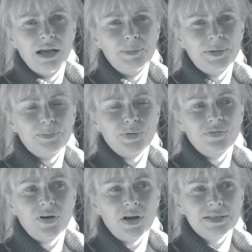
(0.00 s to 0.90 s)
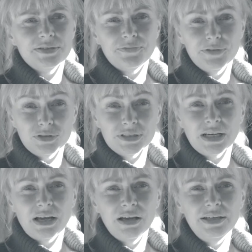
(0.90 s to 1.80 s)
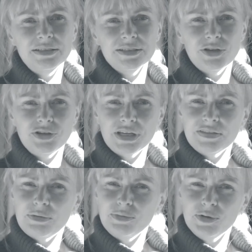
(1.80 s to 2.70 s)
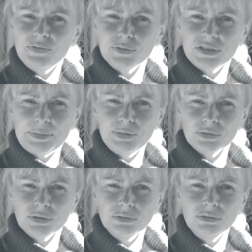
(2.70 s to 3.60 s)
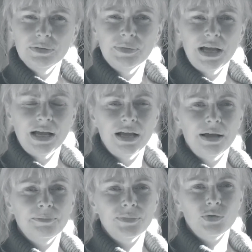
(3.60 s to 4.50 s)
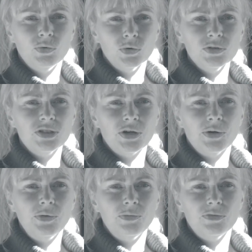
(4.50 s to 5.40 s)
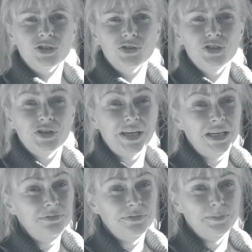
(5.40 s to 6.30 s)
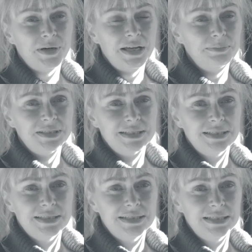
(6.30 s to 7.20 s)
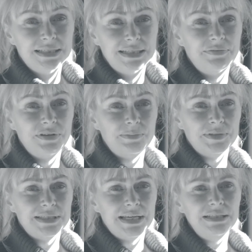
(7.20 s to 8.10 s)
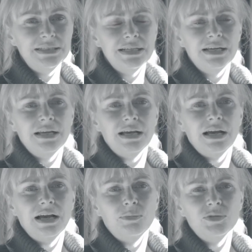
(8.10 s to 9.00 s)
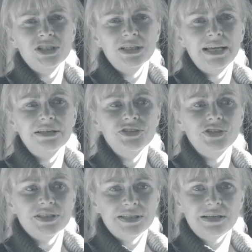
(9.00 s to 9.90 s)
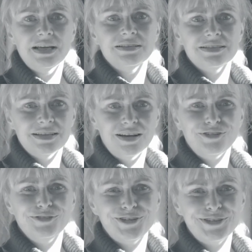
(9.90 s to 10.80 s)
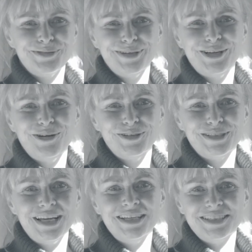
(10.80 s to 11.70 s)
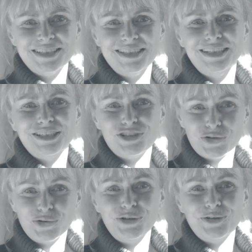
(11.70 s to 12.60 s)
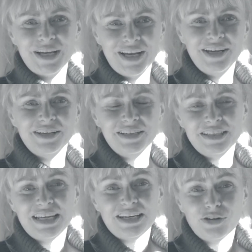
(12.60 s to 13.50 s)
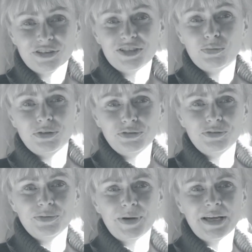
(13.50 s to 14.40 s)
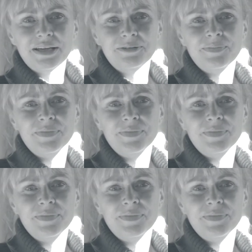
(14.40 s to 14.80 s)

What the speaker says: It provides filtered light, so you get that beautiful dappled look. You also reduce your heat by up to 60 to 70%, which allows you to sit outside on those really hot days and still enjoy your garden and yet not swelter away.